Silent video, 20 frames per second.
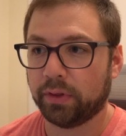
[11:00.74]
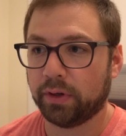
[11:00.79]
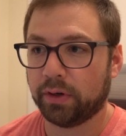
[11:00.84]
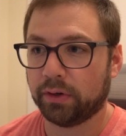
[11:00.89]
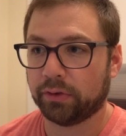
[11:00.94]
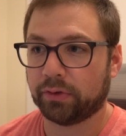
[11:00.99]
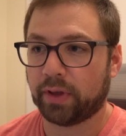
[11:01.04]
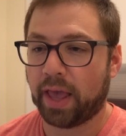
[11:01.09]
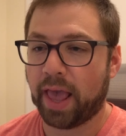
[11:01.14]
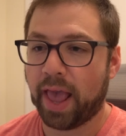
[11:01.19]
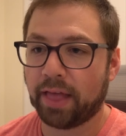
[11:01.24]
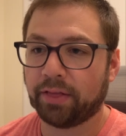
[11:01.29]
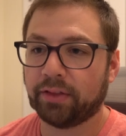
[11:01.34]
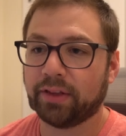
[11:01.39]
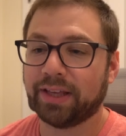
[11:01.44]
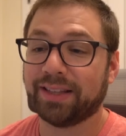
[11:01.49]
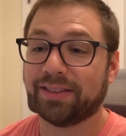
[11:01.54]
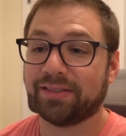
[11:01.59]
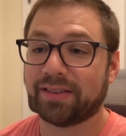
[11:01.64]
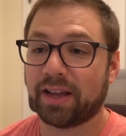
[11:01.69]
there's
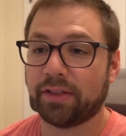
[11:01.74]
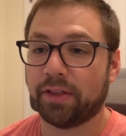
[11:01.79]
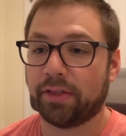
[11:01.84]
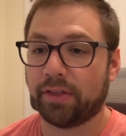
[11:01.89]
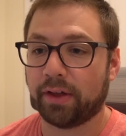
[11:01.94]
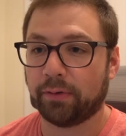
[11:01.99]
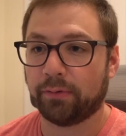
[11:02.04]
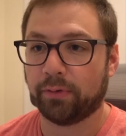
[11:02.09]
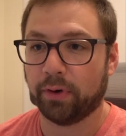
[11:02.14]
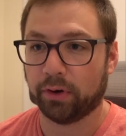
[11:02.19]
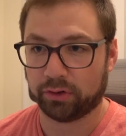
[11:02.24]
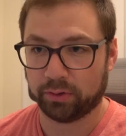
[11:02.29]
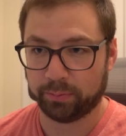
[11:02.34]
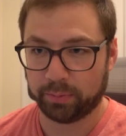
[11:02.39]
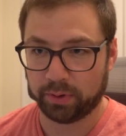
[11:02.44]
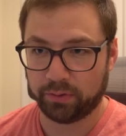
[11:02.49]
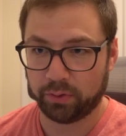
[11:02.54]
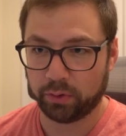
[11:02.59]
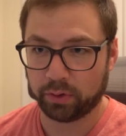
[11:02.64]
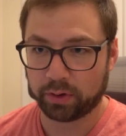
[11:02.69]
handling inside the then function,
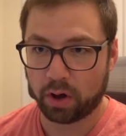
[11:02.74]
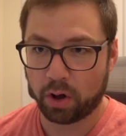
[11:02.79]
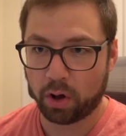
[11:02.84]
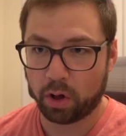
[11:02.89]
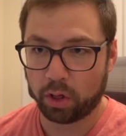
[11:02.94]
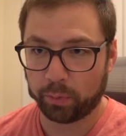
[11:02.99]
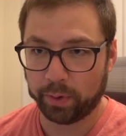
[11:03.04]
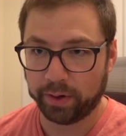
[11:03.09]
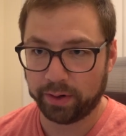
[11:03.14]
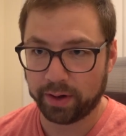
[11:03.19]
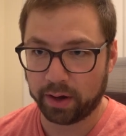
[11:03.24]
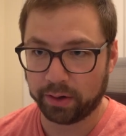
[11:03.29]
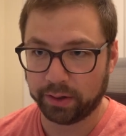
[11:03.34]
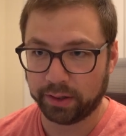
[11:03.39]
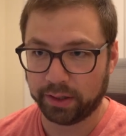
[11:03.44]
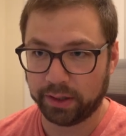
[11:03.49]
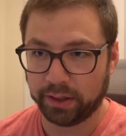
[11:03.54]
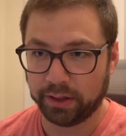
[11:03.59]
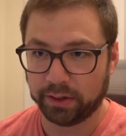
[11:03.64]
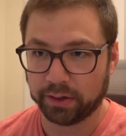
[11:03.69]
but if you look all the way down
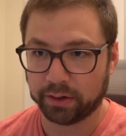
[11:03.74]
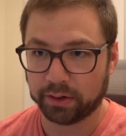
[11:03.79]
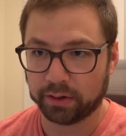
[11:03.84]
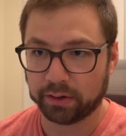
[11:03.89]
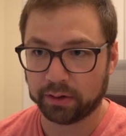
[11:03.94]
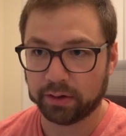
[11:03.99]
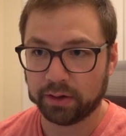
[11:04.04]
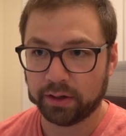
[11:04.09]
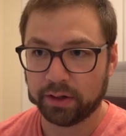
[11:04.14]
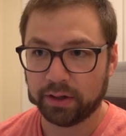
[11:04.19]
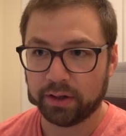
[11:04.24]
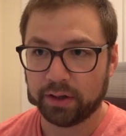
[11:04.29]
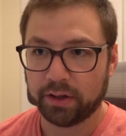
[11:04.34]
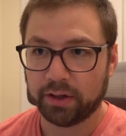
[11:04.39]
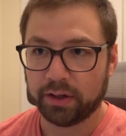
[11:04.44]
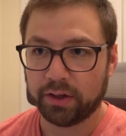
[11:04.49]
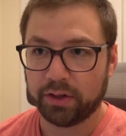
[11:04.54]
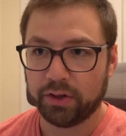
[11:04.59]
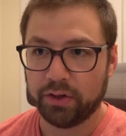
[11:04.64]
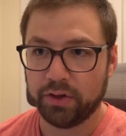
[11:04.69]
here,
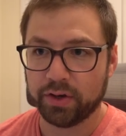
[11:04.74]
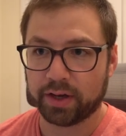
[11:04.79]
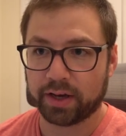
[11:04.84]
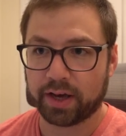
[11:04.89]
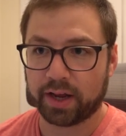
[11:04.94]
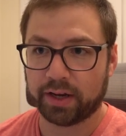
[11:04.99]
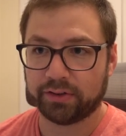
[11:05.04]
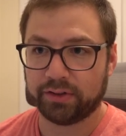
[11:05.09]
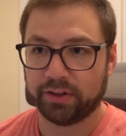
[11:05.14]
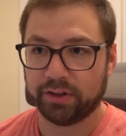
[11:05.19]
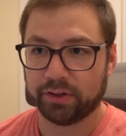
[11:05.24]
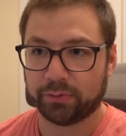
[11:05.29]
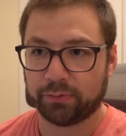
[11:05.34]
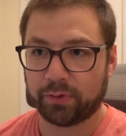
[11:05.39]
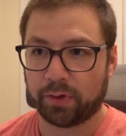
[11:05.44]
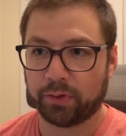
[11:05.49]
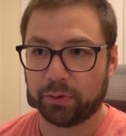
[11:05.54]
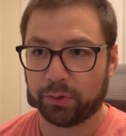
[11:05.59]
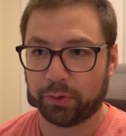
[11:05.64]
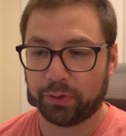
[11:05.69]
you can kind of see this
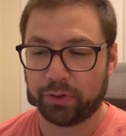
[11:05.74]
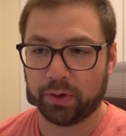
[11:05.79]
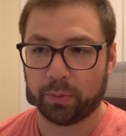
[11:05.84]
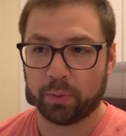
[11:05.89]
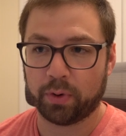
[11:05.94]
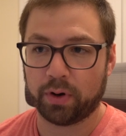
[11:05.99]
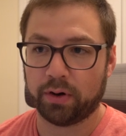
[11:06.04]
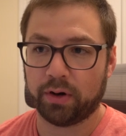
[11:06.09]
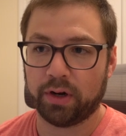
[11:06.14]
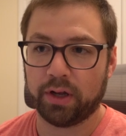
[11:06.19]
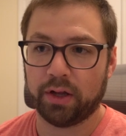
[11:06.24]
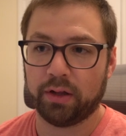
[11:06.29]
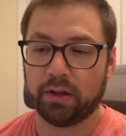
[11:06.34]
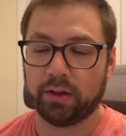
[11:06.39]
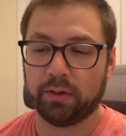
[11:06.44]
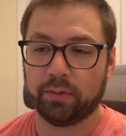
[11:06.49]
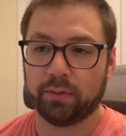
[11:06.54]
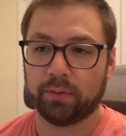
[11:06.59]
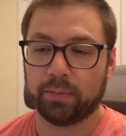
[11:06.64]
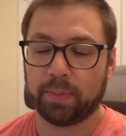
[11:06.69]
fun little thing where
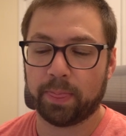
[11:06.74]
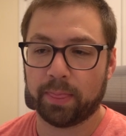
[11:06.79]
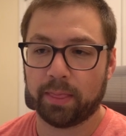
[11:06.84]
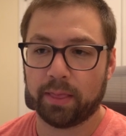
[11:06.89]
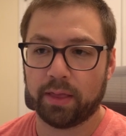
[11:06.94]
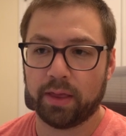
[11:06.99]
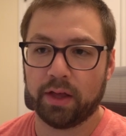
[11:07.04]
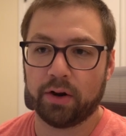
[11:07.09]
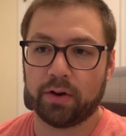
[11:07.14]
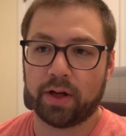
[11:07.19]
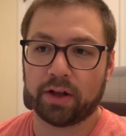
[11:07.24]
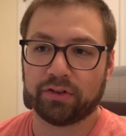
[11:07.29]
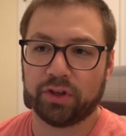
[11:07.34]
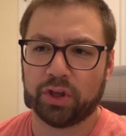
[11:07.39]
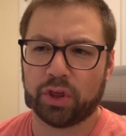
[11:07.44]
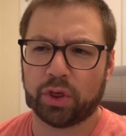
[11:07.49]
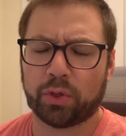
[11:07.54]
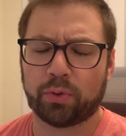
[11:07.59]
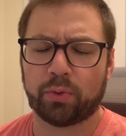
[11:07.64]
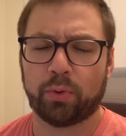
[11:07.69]
it'll
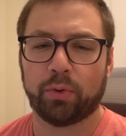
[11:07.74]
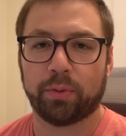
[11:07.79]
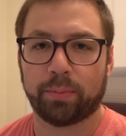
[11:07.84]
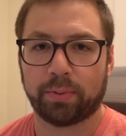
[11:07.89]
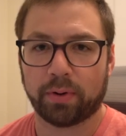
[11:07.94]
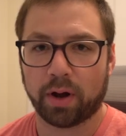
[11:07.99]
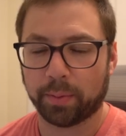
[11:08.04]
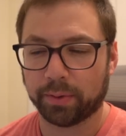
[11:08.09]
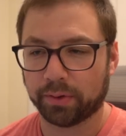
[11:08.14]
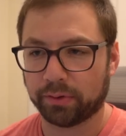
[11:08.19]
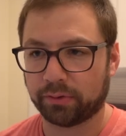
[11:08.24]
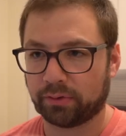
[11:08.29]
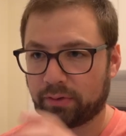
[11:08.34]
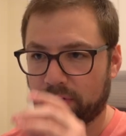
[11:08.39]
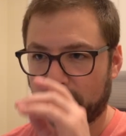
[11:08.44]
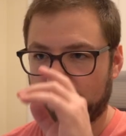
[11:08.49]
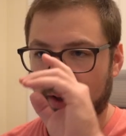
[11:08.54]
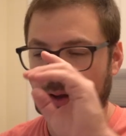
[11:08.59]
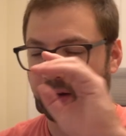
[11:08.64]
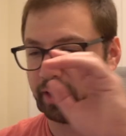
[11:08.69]
actually throw the promise.
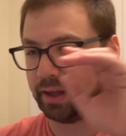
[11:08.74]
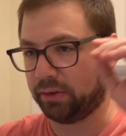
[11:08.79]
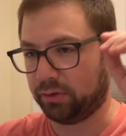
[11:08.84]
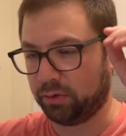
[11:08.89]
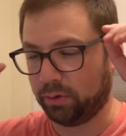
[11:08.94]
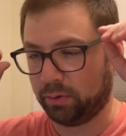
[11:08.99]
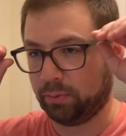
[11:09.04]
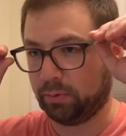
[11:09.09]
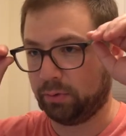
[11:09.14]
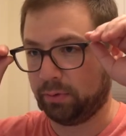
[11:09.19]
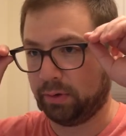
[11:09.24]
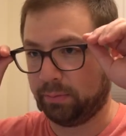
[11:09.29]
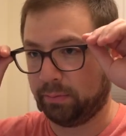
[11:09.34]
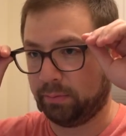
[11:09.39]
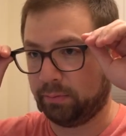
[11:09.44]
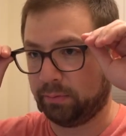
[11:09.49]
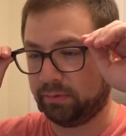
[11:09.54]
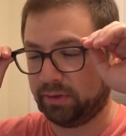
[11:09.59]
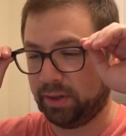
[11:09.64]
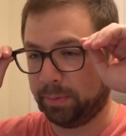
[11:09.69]
I'm not gonna get too
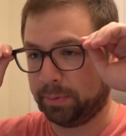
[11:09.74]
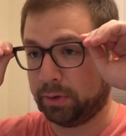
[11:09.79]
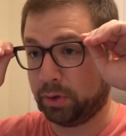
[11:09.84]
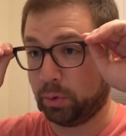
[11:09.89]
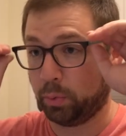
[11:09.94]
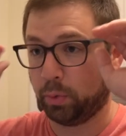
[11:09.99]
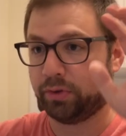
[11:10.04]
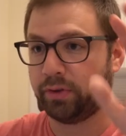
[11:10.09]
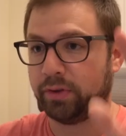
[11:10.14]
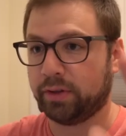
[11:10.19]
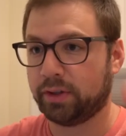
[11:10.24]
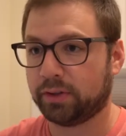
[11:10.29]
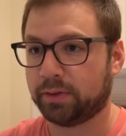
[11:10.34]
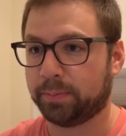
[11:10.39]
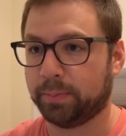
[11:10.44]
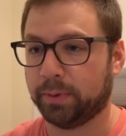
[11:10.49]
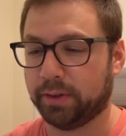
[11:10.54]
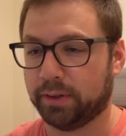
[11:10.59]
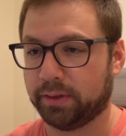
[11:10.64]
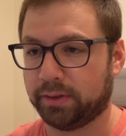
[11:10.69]
deep into the woods in this,
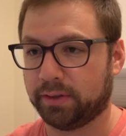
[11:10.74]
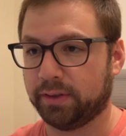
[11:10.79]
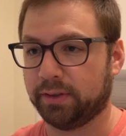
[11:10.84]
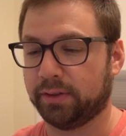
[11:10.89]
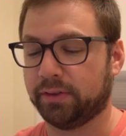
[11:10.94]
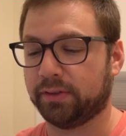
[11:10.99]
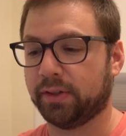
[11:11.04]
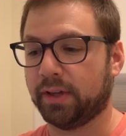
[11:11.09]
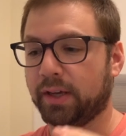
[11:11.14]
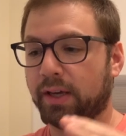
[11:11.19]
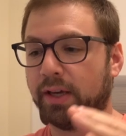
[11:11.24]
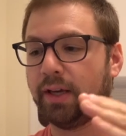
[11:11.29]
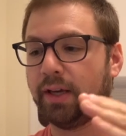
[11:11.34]
but this is